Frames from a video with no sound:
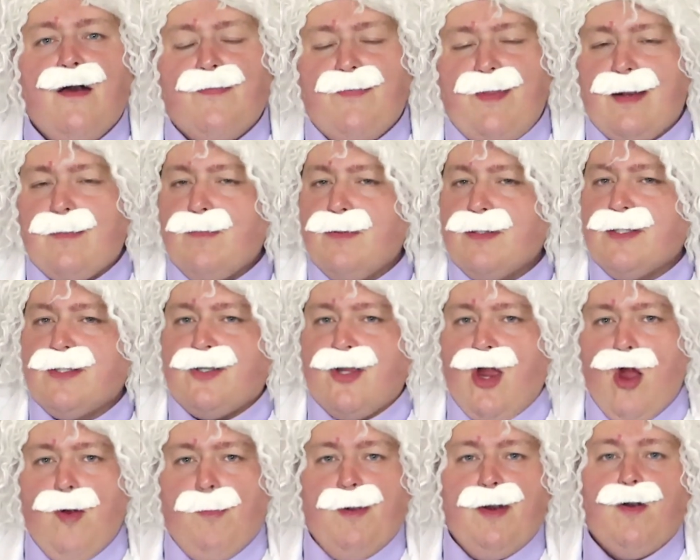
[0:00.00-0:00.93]
that will
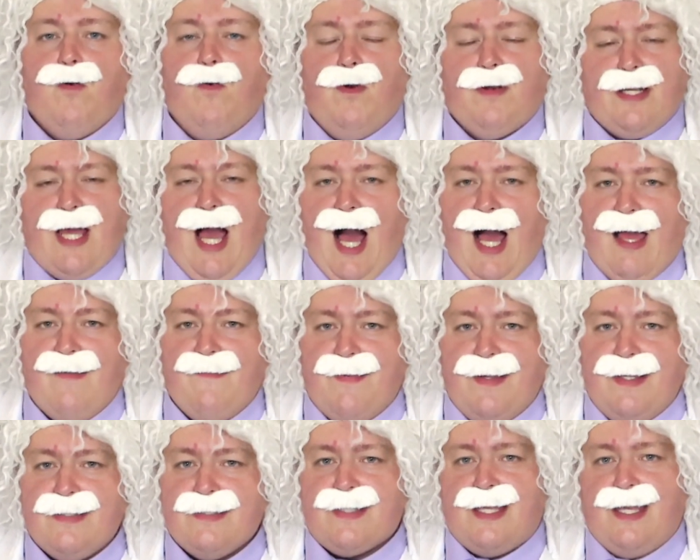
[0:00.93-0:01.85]
determine what
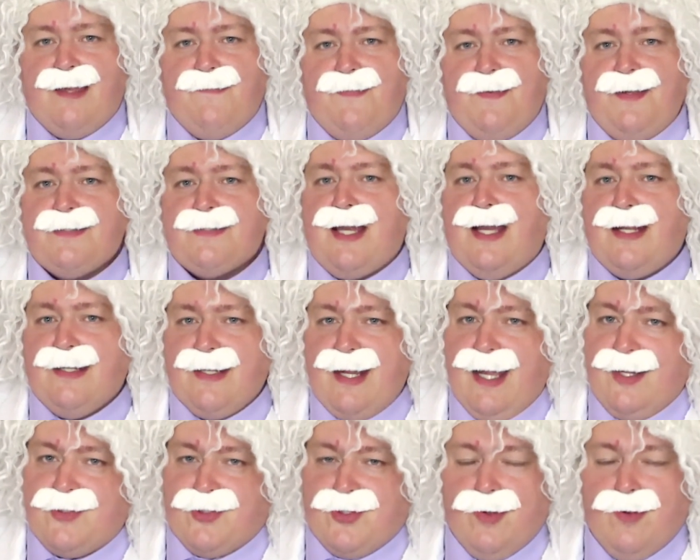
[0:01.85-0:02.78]
IVs, EVs, and
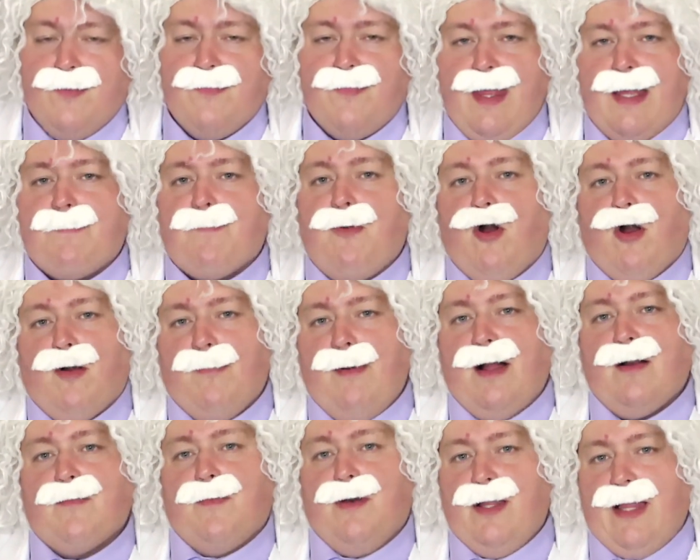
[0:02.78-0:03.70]
nature that
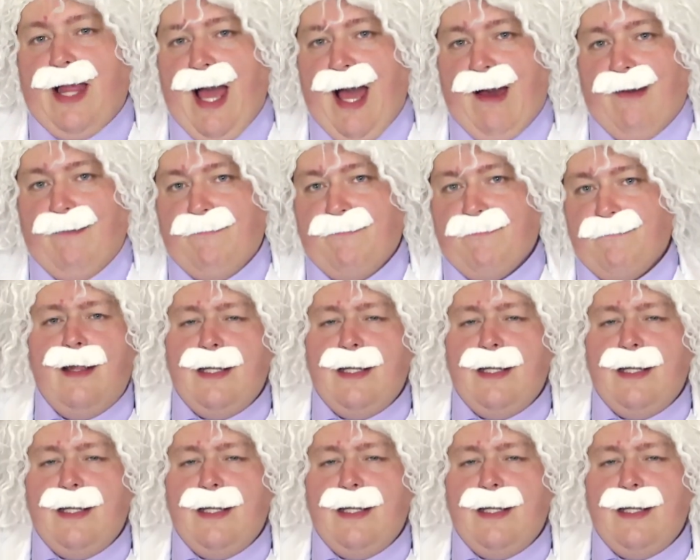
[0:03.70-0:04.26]
Pokemon will have.